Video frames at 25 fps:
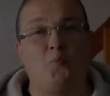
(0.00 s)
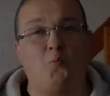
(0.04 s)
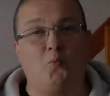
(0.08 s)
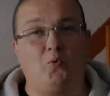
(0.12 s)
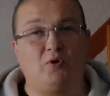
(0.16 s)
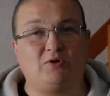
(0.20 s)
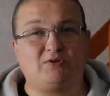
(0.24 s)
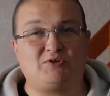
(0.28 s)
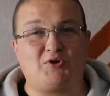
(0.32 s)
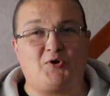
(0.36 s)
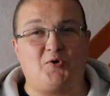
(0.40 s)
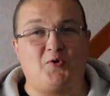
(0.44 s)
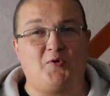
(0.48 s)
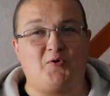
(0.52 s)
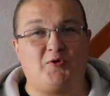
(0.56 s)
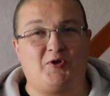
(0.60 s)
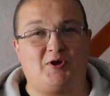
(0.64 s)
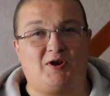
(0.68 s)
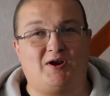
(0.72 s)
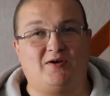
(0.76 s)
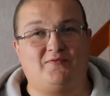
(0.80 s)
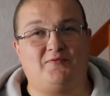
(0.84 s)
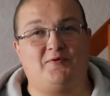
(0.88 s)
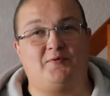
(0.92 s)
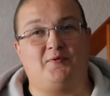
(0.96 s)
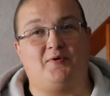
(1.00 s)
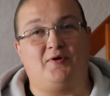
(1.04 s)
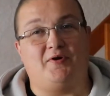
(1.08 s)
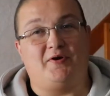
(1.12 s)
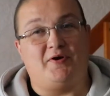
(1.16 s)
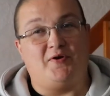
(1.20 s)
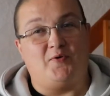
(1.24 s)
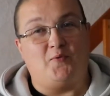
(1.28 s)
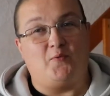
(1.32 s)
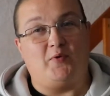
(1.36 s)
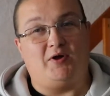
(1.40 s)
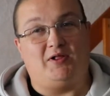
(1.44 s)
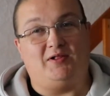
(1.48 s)
What's going on
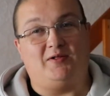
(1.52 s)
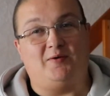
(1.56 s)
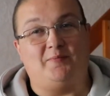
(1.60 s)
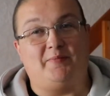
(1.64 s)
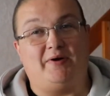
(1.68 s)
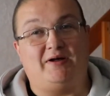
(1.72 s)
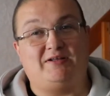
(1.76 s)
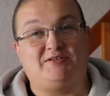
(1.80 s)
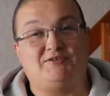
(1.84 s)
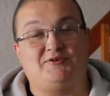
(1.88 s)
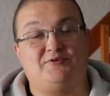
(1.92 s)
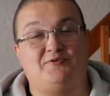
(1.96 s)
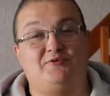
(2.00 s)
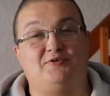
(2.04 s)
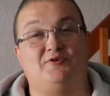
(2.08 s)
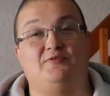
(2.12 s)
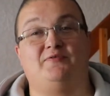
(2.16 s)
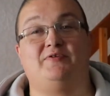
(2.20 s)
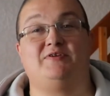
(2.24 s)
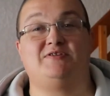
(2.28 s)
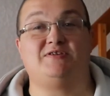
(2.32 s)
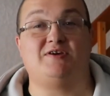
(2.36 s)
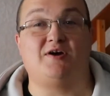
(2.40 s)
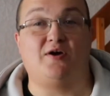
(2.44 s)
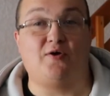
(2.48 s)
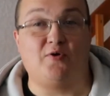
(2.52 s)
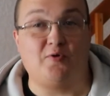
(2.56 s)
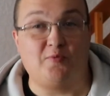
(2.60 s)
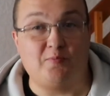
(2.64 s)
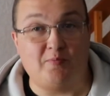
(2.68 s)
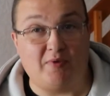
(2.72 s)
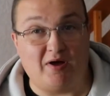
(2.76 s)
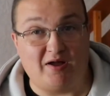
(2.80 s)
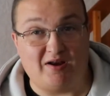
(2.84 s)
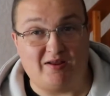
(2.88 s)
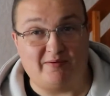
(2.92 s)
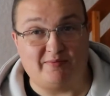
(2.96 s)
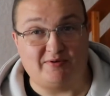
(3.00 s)
everyone? Welcome back to a new video.
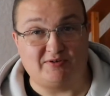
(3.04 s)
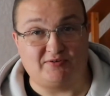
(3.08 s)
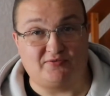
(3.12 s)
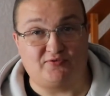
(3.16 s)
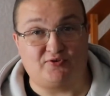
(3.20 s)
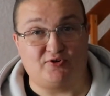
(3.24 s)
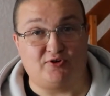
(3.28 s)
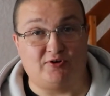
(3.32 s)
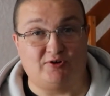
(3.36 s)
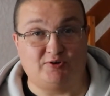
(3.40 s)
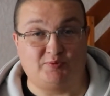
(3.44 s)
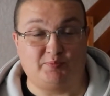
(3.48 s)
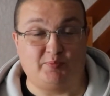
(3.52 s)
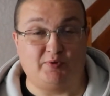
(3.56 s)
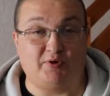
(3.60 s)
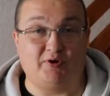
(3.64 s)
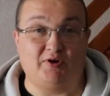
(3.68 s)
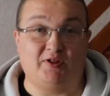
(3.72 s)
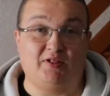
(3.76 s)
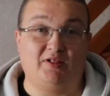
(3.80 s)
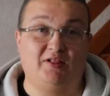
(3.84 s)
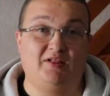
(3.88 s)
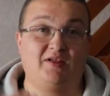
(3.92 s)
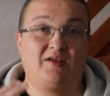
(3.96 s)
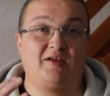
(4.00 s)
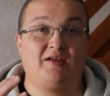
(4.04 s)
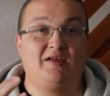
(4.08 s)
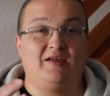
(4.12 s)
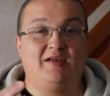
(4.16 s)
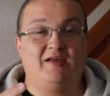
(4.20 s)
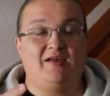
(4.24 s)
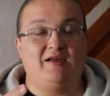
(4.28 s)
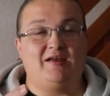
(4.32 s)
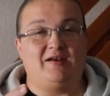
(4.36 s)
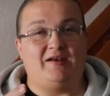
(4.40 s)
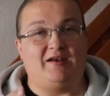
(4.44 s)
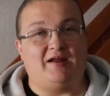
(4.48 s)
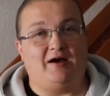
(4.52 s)
My name is of course Paul.
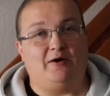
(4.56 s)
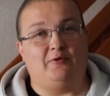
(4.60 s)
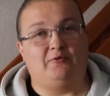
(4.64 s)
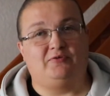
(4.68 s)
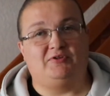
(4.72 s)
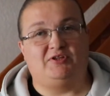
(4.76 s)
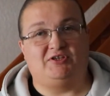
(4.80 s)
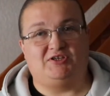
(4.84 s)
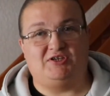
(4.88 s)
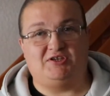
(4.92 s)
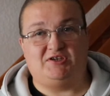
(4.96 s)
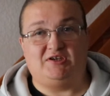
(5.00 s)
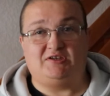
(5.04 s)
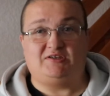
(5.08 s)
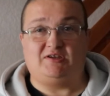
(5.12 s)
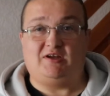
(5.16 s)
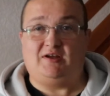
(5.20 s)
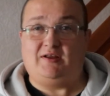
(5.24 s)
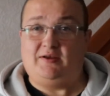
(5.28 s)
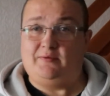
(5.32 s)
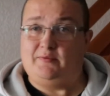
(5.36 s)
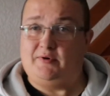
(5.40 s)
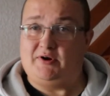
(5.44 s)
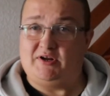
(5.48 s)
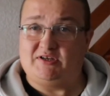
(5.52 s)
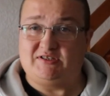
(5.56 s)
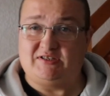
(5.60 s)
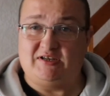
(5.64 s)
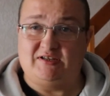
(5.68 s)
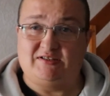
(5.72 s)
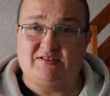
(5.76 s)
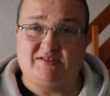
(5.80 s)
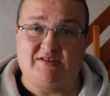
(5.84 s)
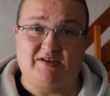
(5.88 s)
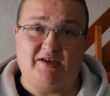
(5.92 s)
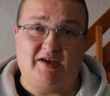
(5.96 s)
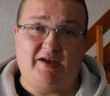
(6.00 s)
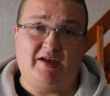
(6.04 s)
Now this is exactly what I said
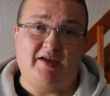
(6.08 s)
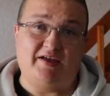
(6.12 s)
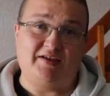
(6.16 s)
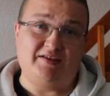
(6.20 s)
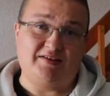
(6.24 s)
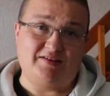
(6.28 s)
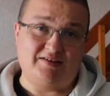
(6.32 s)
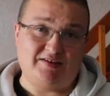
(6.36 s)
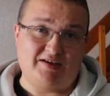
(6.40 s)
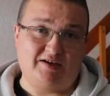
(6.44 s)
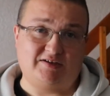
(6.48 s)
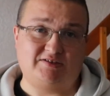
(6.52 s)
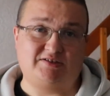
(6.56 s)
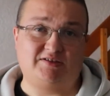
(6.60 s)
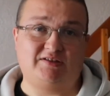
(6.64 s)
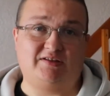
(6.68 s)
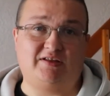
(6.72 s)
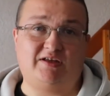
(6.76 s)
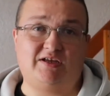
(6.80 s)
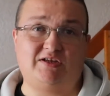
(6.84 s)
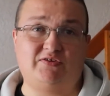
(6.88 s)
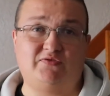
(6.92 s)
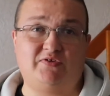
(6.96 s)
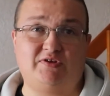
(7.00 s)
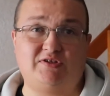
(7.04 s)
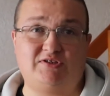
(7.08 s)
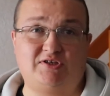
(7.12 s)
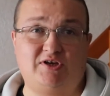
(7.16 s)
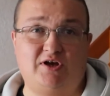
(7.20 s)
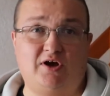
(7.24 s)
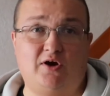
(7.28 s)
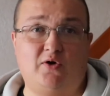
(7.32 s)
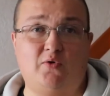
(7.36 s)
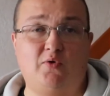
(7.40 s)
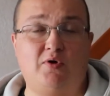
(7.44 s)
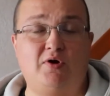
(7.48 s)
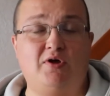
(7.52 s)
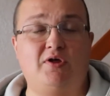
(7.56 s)
to you in yesterday's
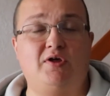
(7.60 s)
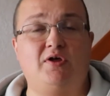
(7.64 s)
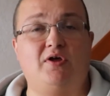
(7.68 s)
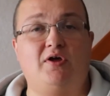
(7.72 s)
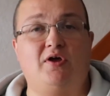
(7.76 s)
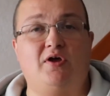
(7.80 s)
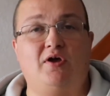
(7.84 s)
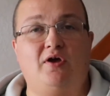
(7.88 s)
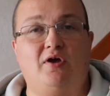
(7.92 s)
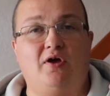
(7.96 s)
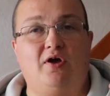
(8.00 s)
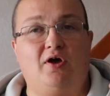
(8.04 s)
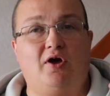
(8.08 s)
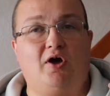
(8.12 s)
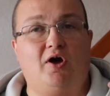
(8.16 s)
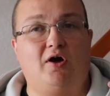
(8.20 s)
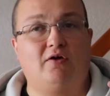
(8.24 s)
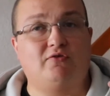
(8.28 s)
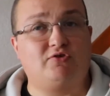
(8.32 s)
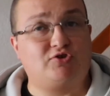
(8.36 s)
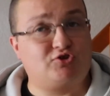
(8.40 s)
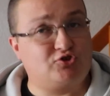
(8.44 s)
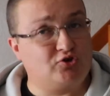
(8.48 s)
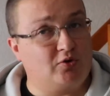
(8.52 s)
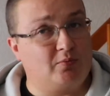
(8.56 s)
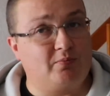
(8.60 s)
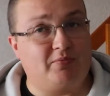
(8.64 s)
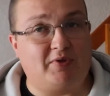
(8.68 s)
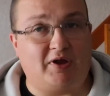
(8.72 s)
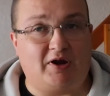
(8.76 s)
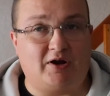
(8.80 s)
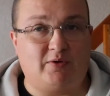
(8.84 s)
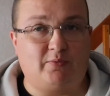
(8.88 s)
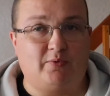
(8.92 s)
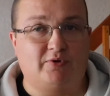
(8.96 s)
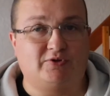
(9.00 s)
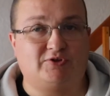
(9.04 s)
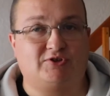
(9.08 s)
video of something that
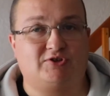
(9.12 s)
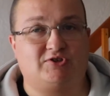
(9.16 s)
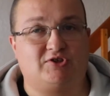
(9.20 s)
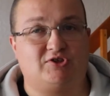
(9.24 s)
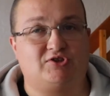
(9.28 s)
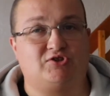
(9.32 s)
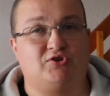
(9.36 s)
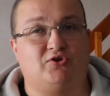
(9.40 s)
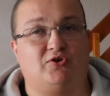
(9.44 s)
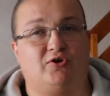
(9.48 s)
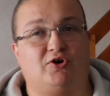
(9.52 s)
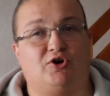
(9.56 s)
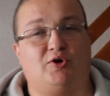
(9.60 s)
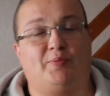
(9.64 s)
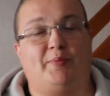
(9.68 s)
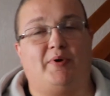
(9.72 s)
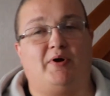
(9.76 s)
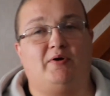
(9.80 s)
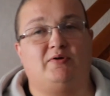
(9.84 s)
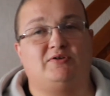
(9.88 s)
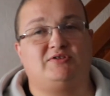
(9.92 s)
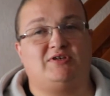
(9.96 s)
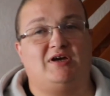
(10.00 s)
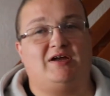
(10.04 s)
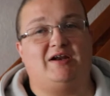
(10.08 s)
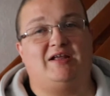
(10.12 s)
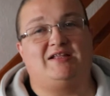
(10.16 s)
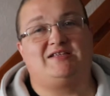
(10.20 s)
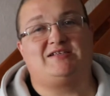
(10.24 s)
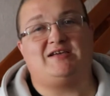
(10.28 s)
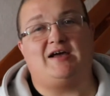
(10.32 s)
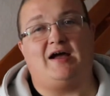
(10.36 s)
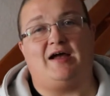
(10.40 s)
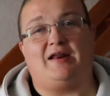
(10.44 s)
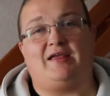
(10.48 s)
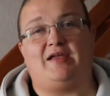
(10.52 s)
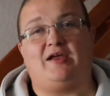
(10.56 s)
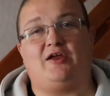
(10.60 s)
I wanted to talk about and it's
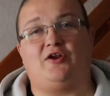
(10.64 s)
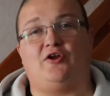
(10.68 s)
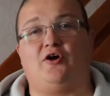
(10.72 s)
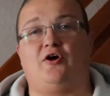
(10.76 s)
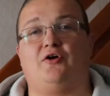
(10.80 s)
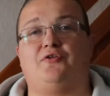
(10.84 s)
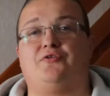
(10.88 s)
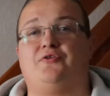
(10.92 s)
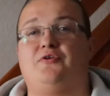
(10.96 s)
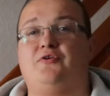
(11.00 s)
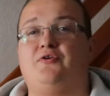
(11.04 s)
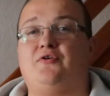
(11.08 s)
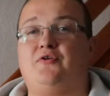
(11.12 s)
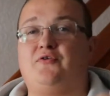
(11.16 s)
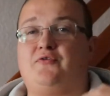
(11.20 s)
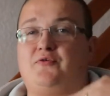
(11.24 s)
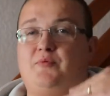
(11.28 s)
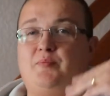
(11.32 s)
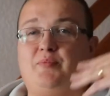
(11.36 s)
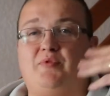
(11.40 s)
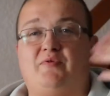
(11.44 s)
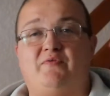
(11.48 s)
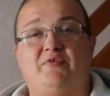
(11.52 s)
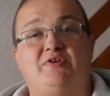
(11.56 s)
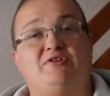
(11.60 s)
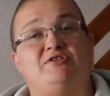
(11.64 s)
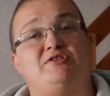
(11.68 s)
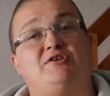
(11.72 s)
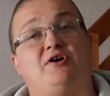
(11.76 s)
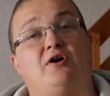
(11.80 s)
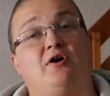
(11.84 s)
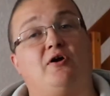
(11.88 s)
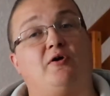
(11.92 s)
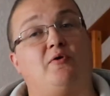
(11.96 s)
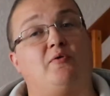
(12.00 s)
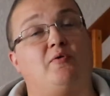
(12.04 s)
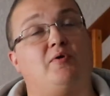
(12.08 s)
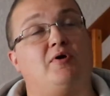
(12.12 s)
carrying on from the
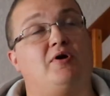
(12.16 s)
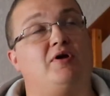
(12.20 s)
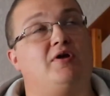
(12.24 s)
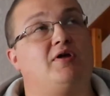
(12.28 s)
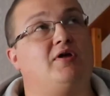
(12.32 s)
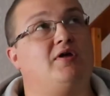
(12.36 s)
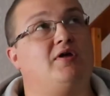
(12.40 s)
video